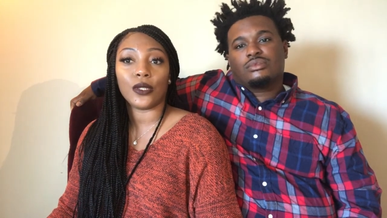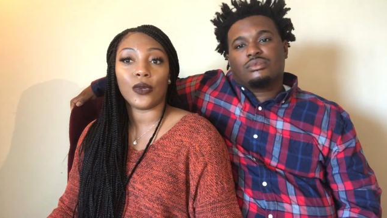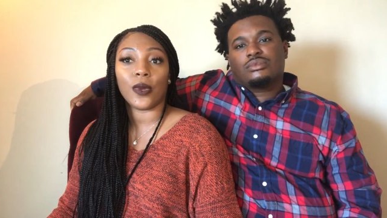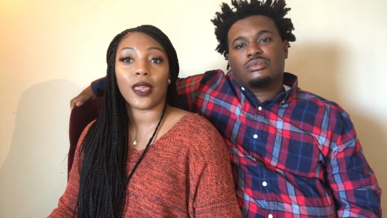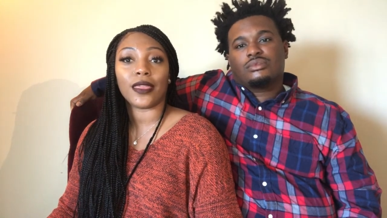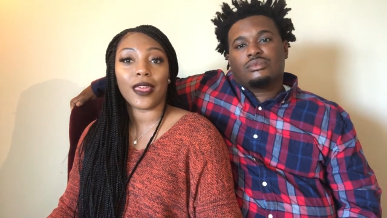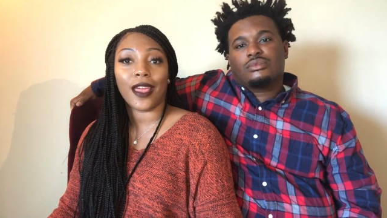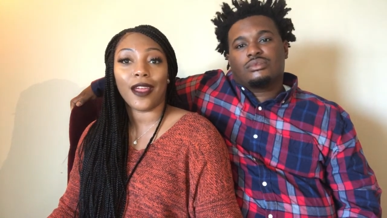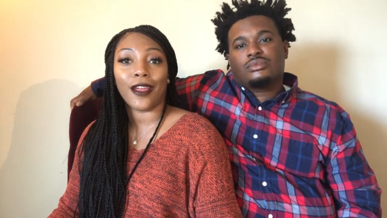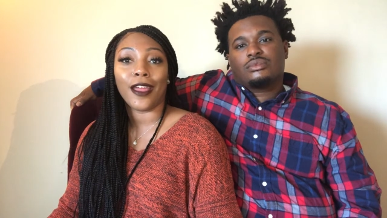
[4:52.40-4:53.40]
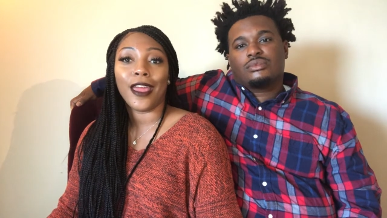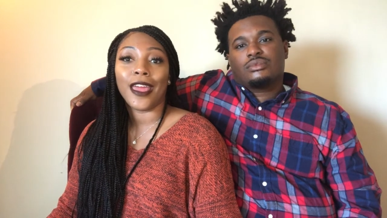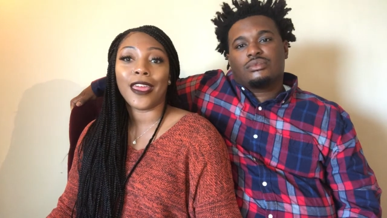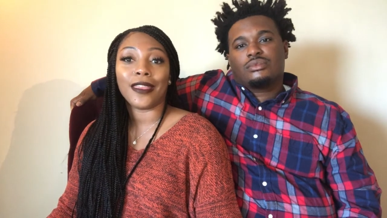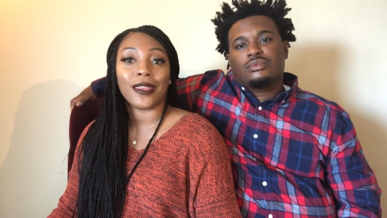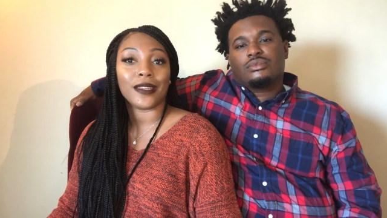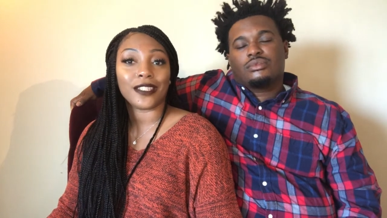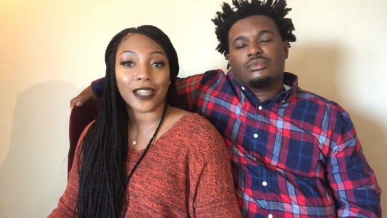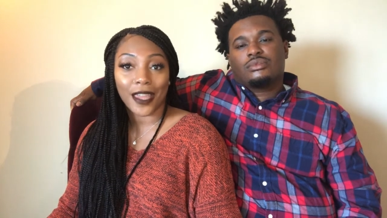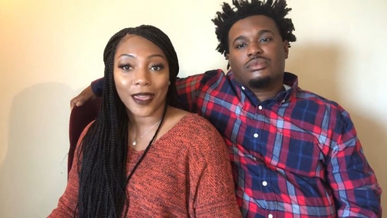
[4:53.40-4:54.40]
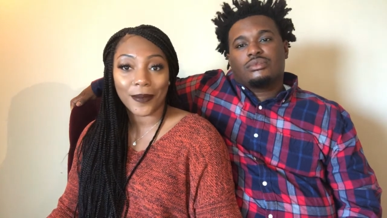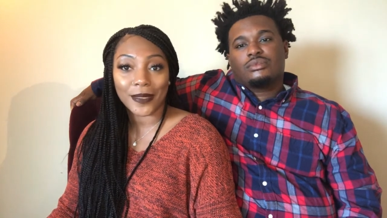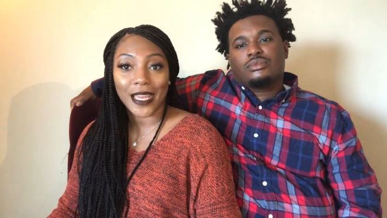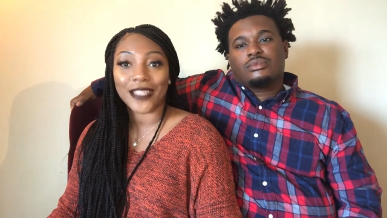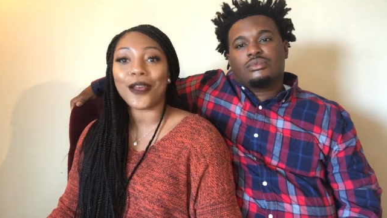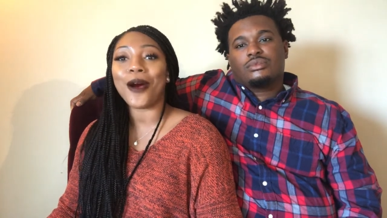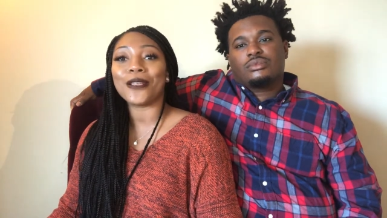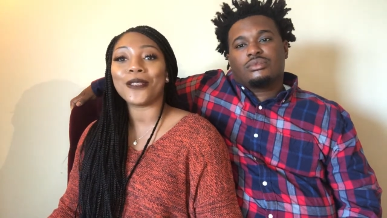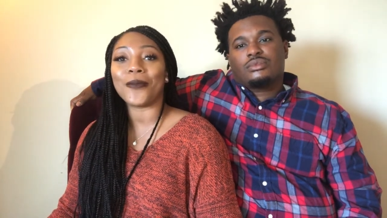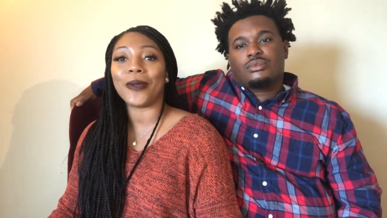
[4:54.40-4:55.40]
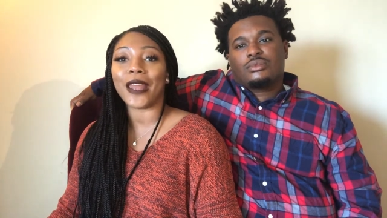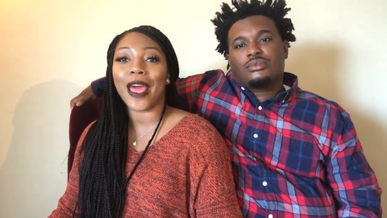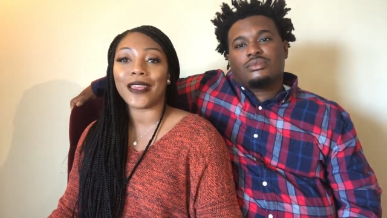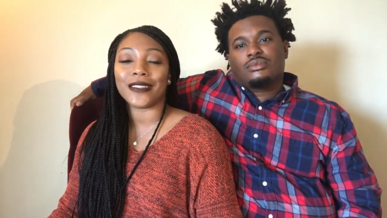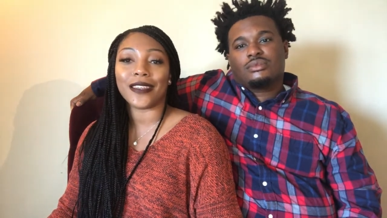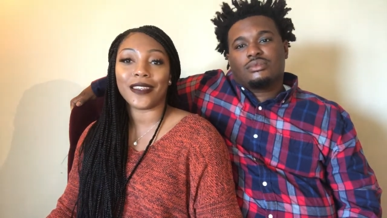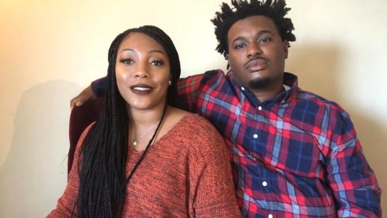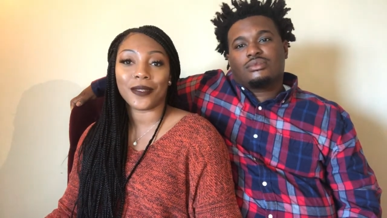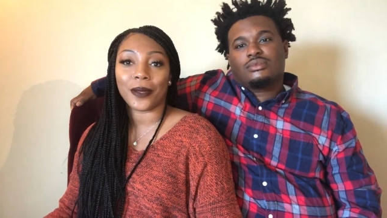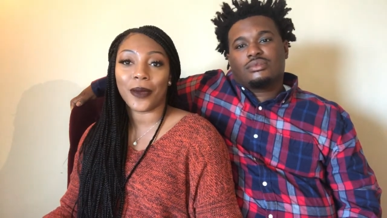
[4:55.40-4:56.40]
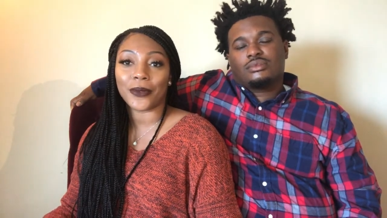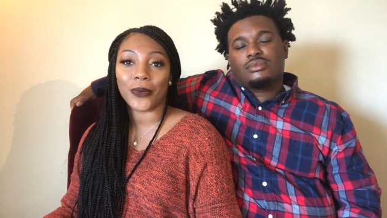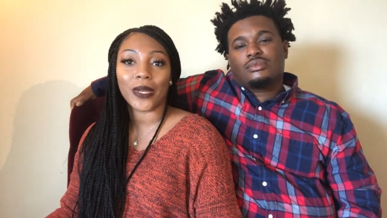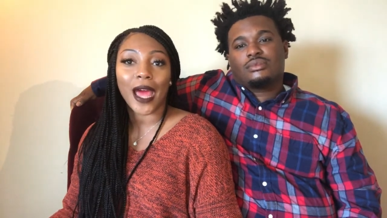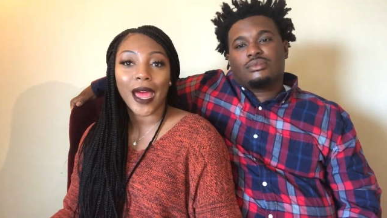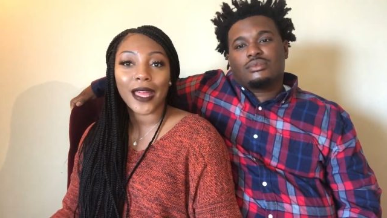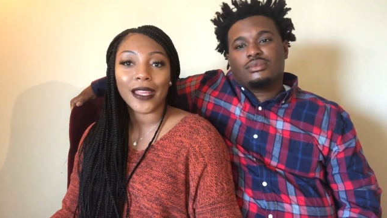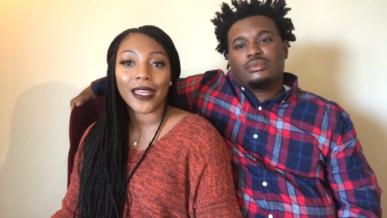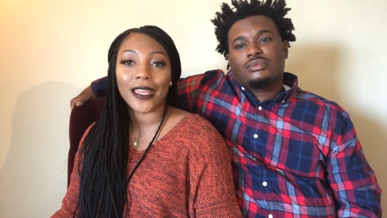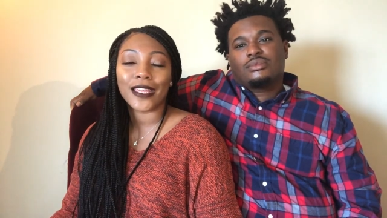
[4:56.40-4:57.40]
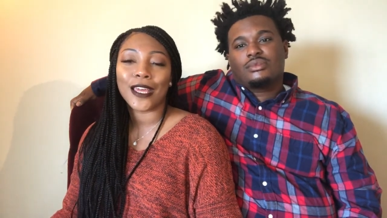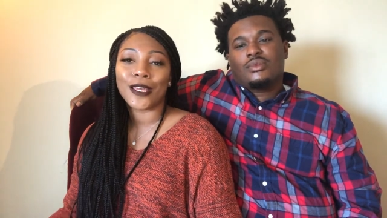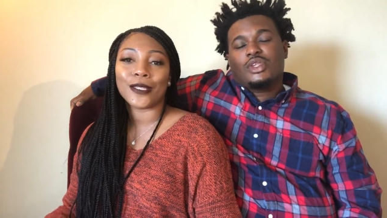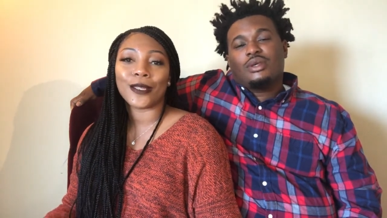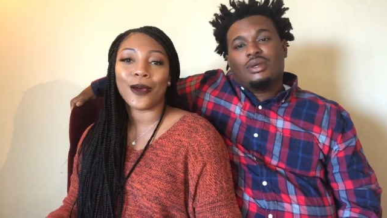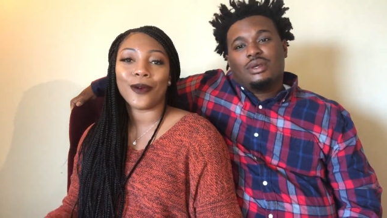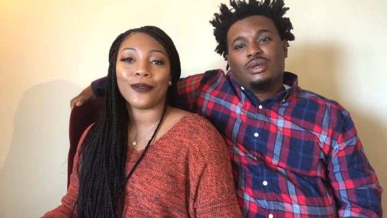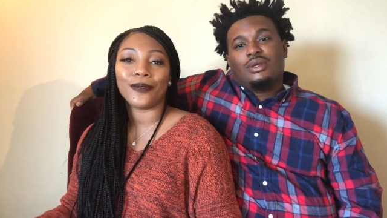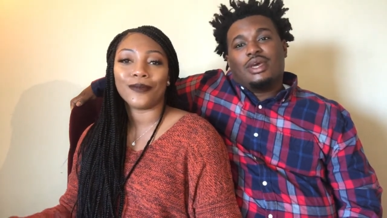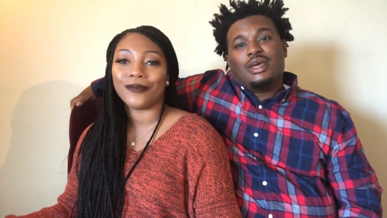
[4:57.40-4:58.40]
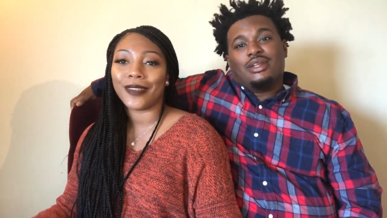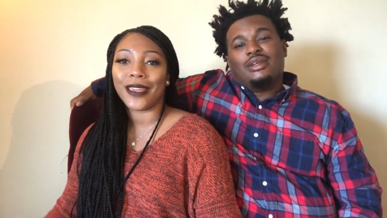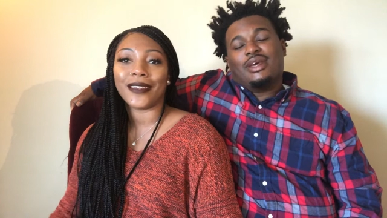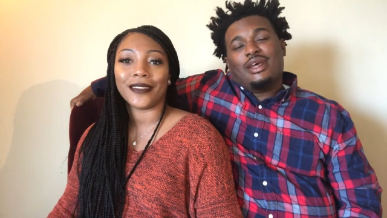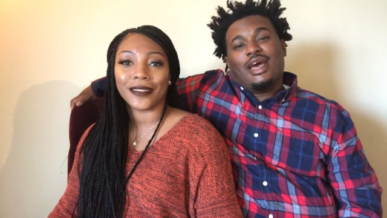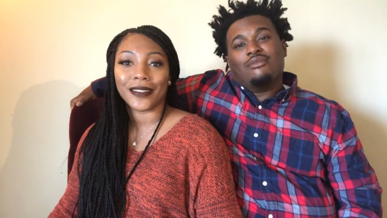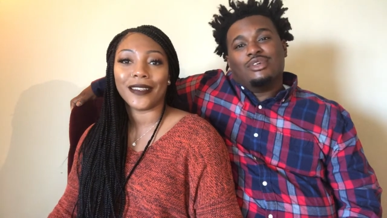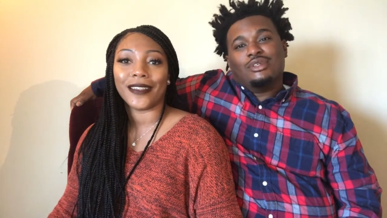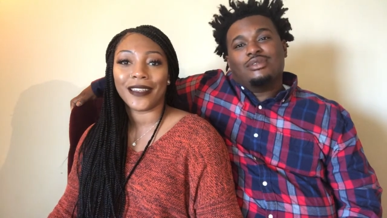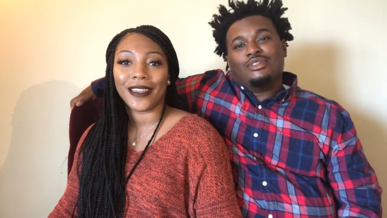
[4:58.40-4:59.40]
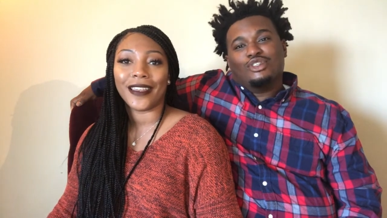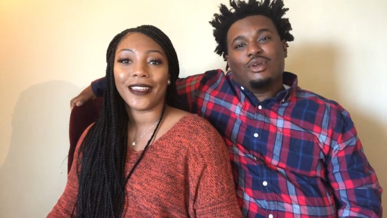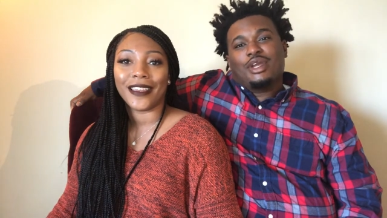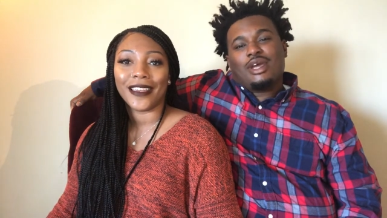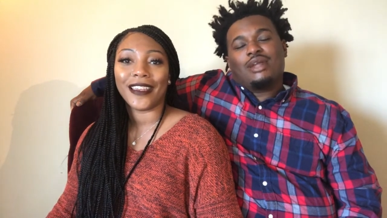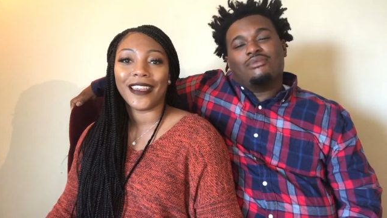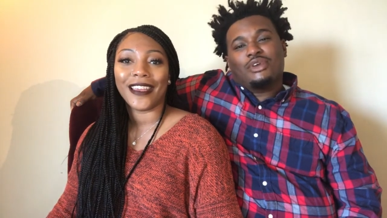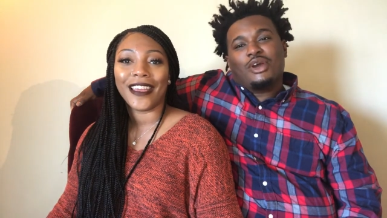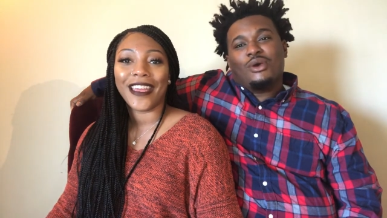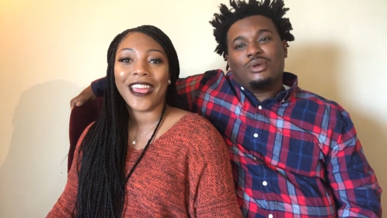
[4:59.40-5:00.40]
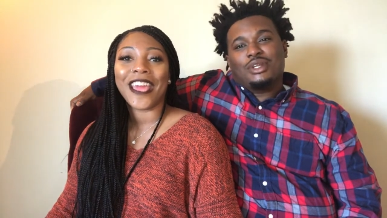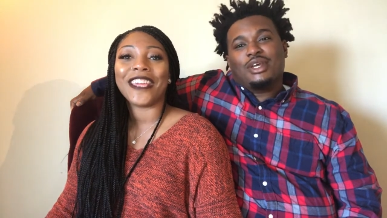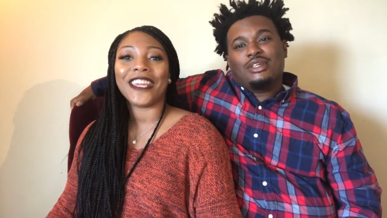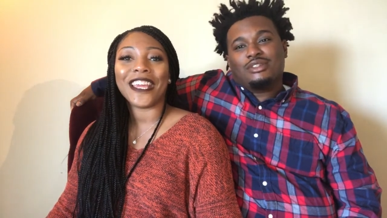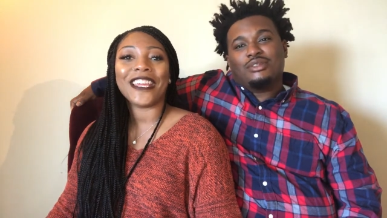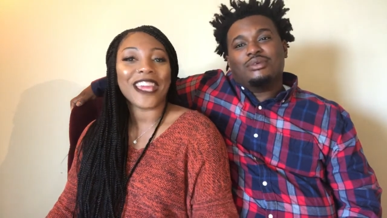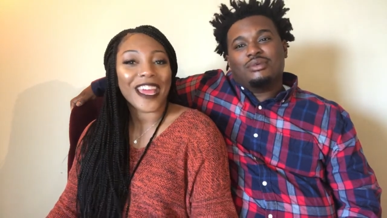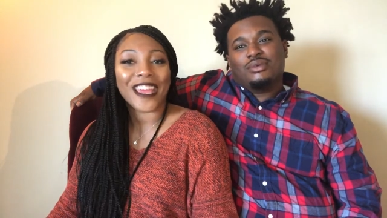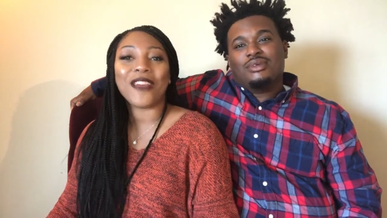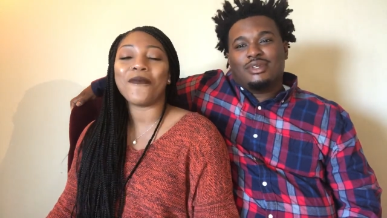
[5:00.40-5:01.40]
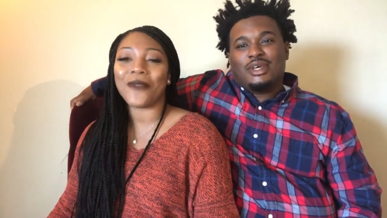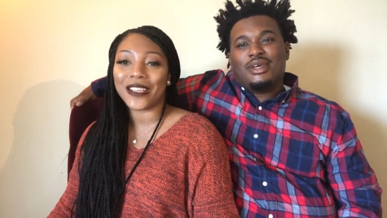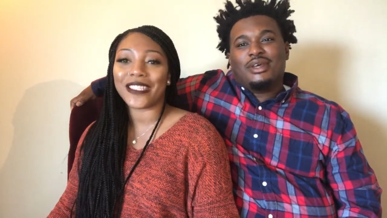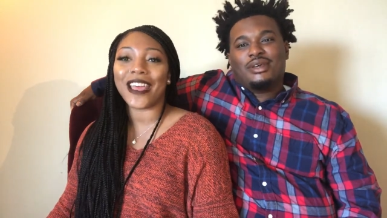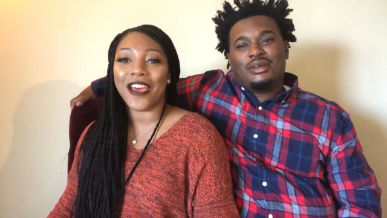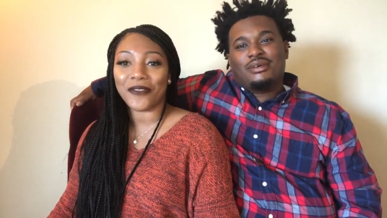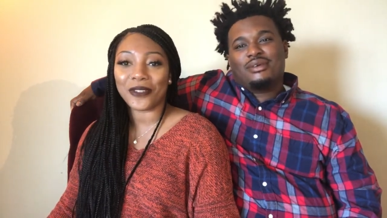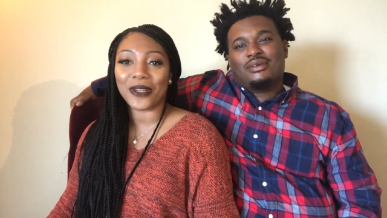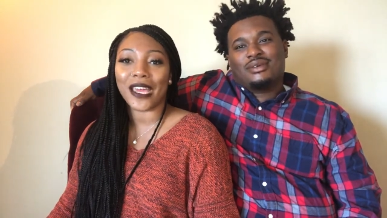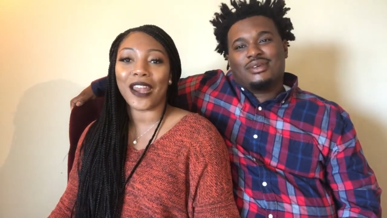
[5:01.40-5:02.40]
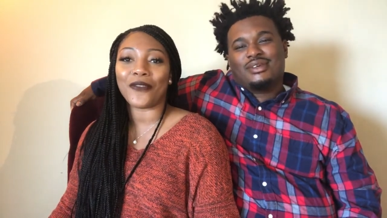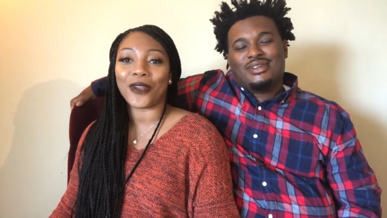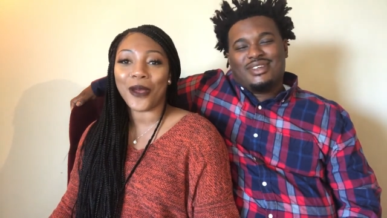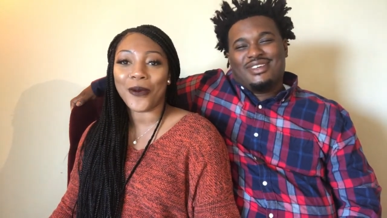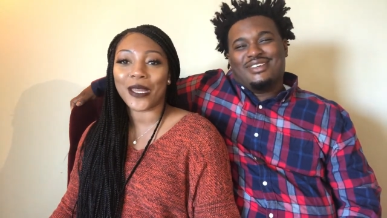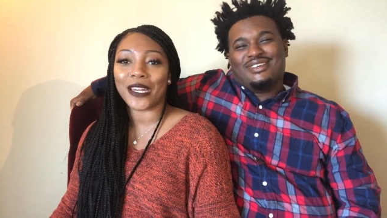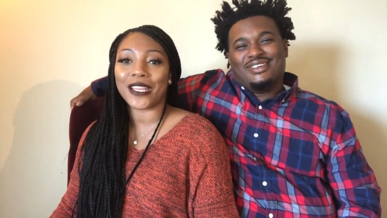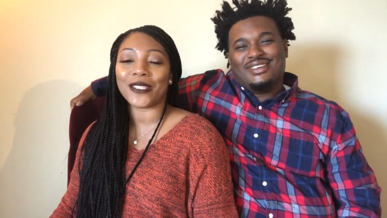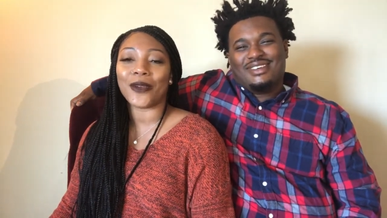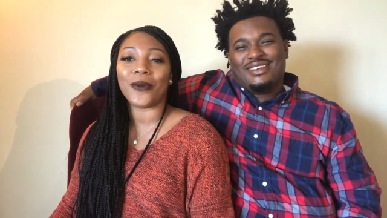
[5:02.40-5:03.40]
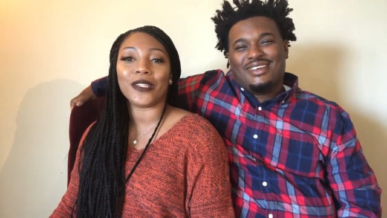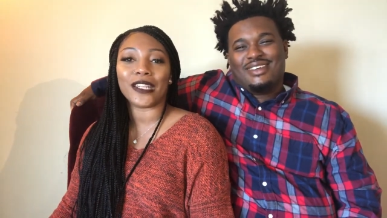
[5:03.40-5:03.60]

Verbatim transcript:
Speaker 1: do it there. And then James has also been asking to go to an island island. So
Speaker 2: and, yeah. and have a drink out of a coconut. Too.
Speaker 1: Yeah, he yeah. wants to have a drink out of a coconut. So we're